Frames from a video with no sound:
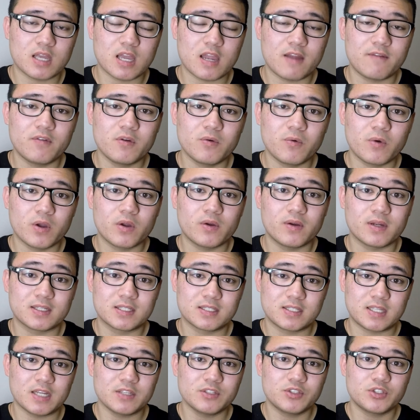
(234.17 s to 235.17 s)
Everywhere
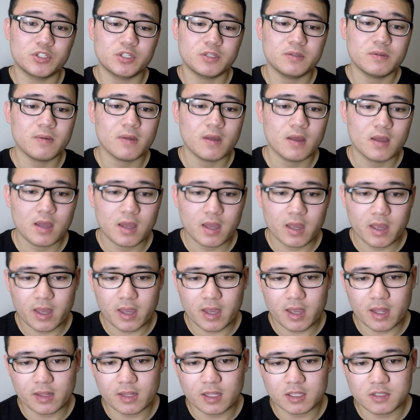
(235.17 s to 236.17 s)
extension,
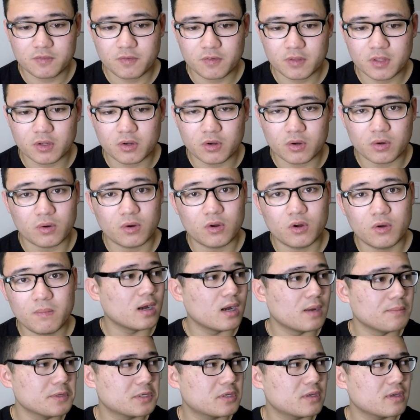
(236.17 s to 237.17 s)
and that's for the
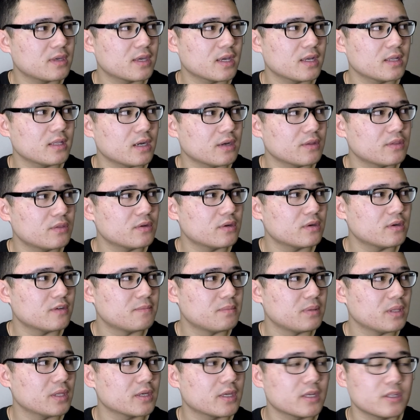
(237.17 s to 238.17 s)
Chrome. You can get other
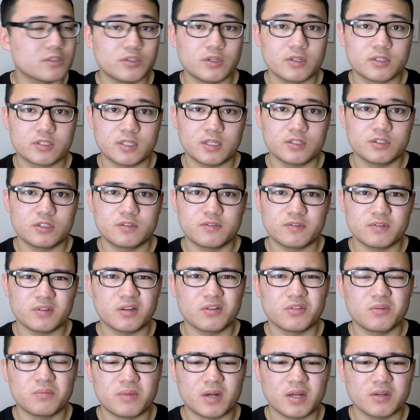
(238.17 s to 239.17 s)
plugins or extensions from
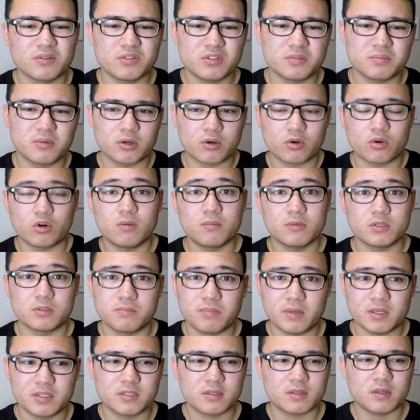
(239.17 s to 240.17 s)
other browsers, but Chrome is
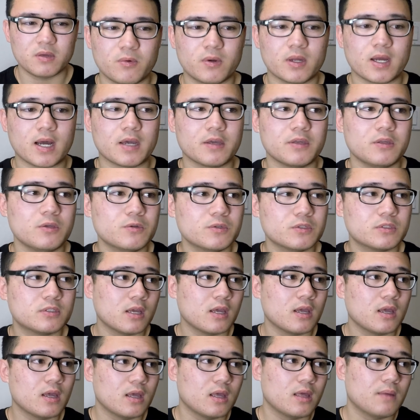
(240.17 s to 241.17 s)
basically I use,
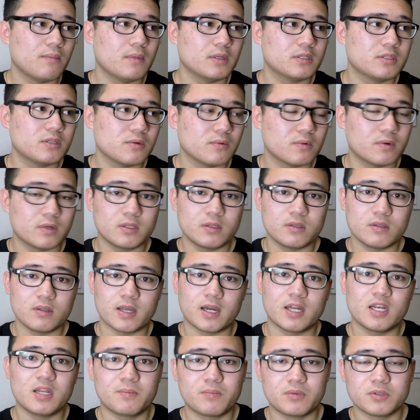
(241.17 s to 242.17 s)
basically what
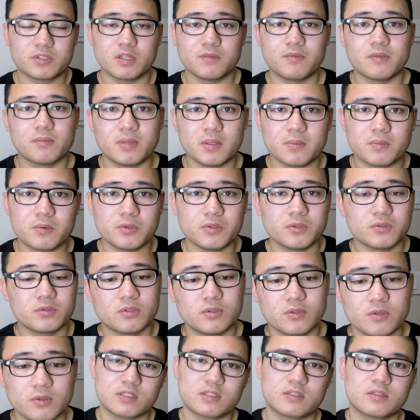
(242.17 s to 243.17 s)
90% of people
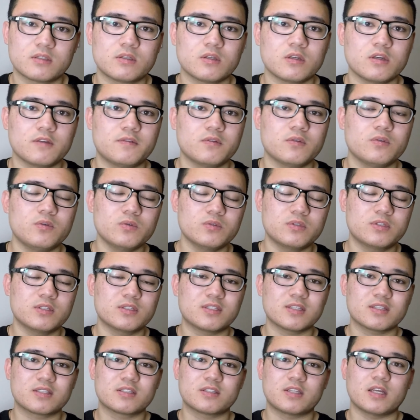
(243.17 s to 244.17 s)
use too. So if you use
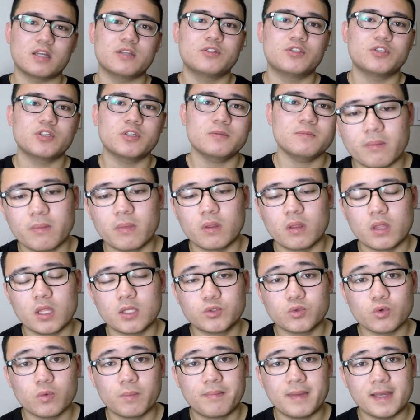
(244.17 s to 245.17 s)
this extension,
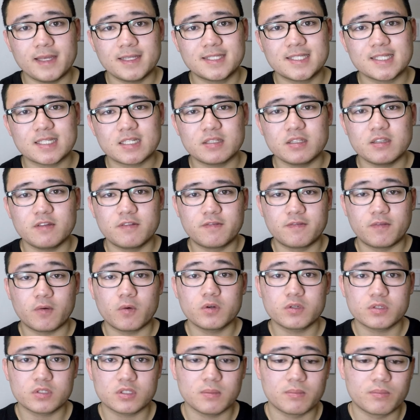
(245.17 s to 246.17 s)
this will basically
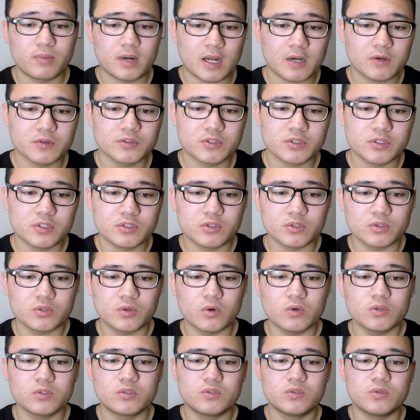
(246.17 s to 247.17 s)
force the browser to
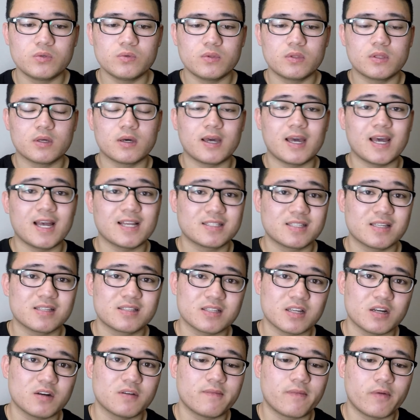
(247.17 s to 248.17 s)
go to the
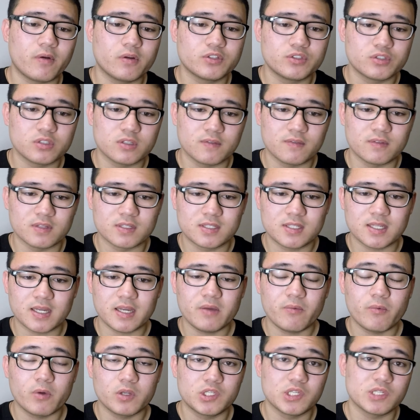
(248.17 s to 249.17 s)
SSL version of the
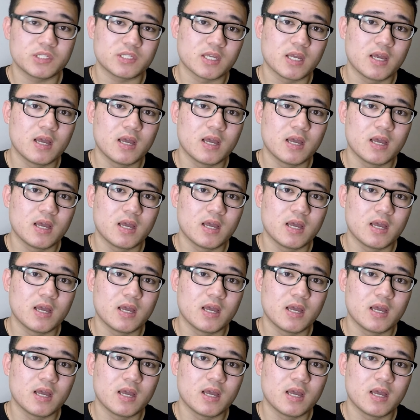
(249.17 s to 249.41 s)
site, which is